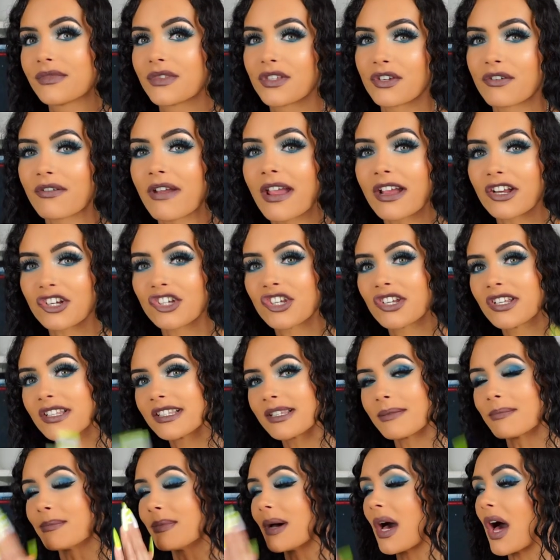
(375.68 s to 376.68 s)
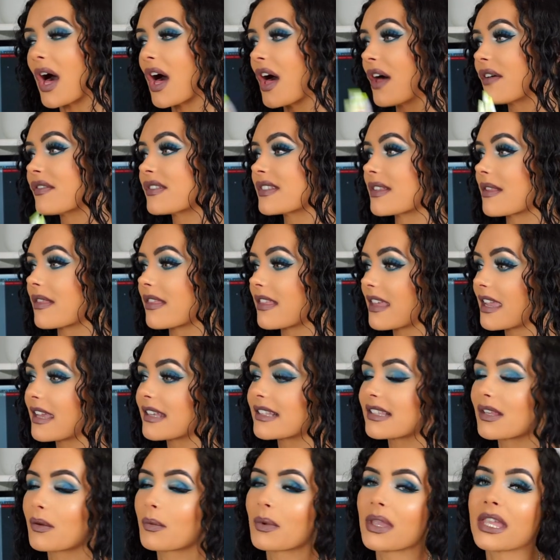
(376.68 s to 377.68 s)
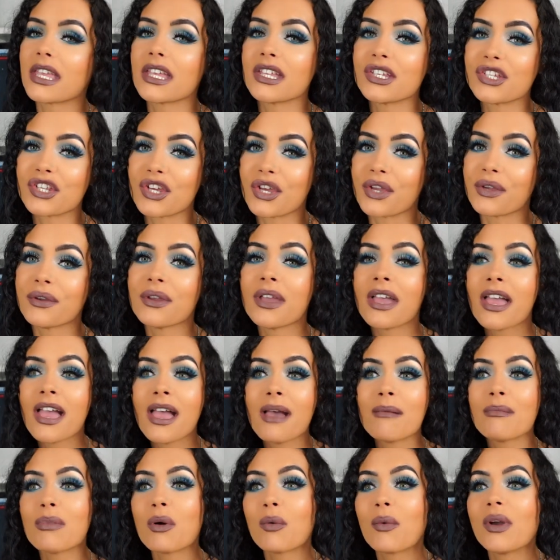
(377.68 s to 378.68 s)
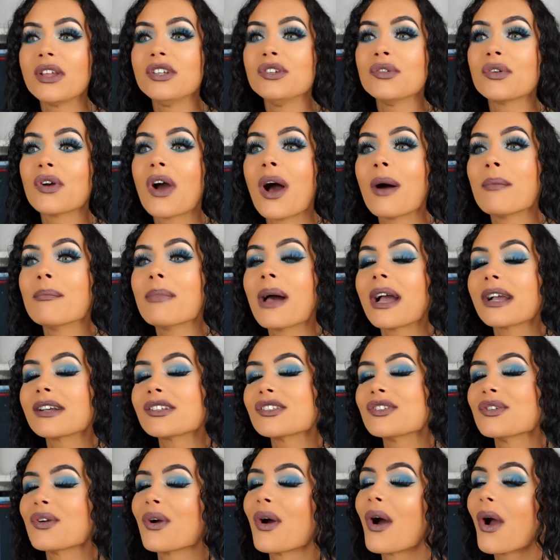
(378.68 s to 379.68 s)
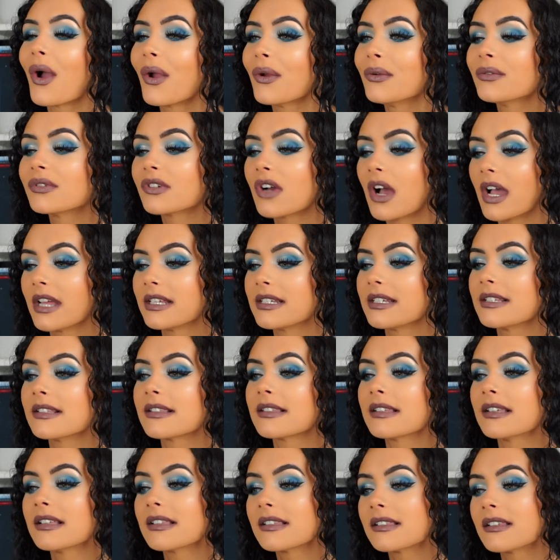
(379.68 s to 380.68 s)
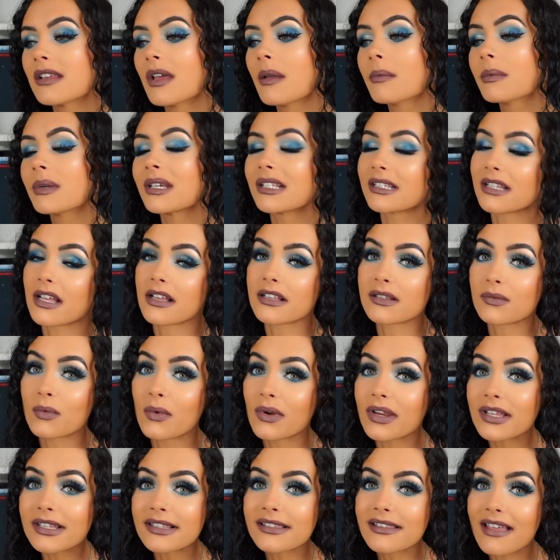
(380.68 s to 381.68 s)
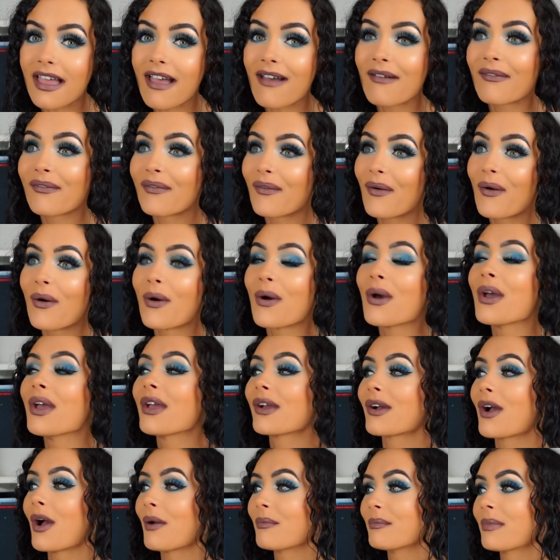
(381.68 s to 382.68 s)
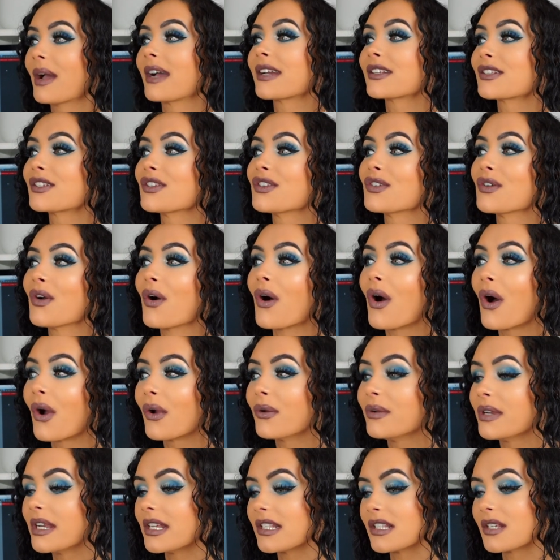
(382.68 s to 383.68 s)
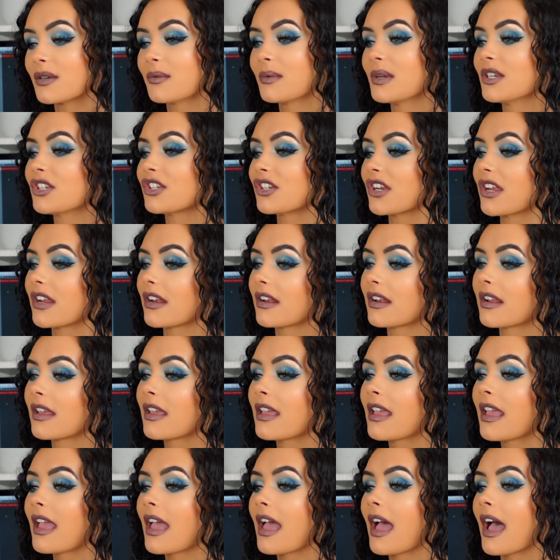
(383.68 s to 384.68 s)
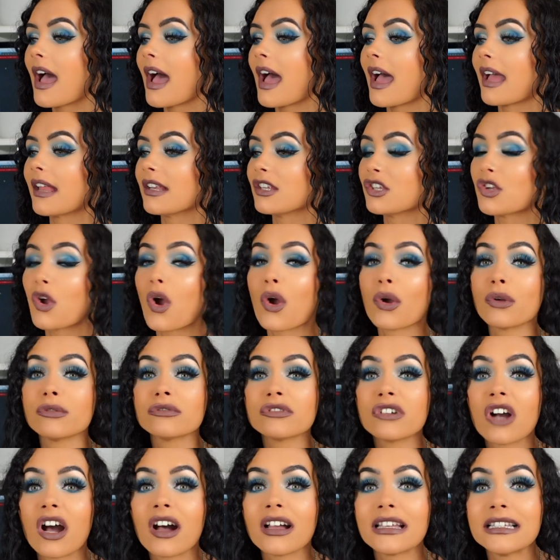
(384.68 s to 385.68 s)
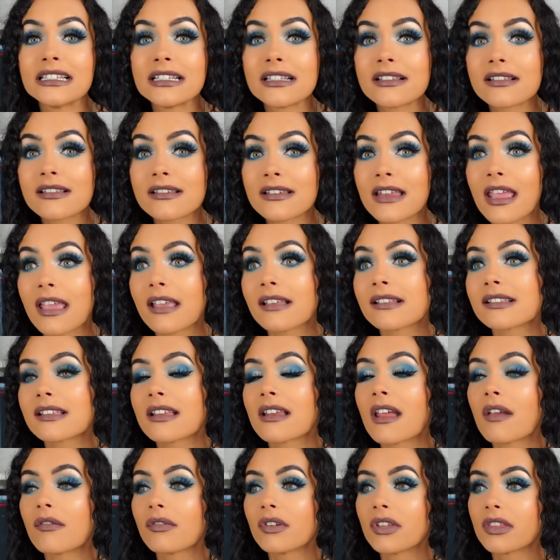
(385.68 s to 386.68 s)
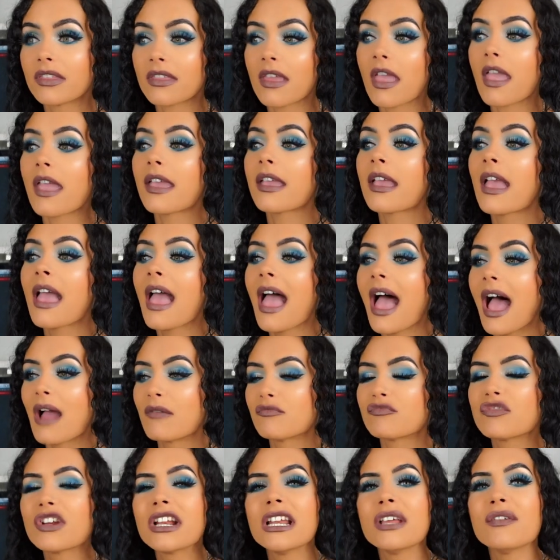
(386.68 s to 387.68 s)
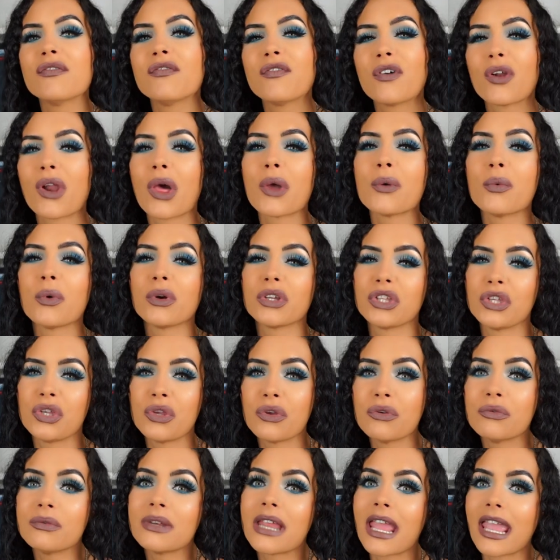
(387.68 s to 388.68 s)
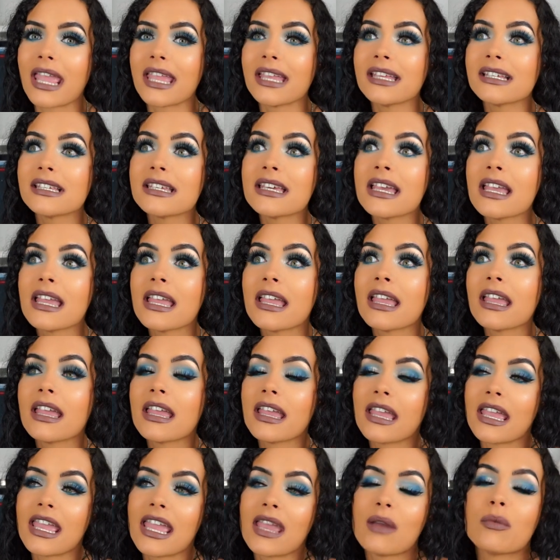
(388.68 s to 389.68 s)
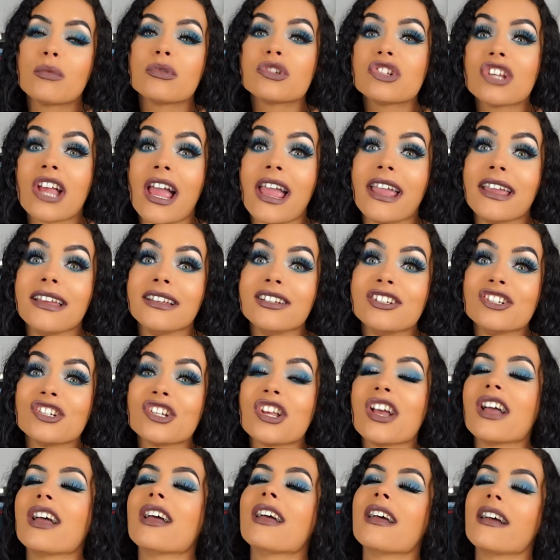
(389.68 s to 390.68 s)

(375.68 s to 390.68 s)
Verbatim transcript: directions and paths and things that we can do. But when you come back to your own guidance system, because that's what it's there for, come back to your own intuition and your own gut instincts and everything, and really follow what you need, it will change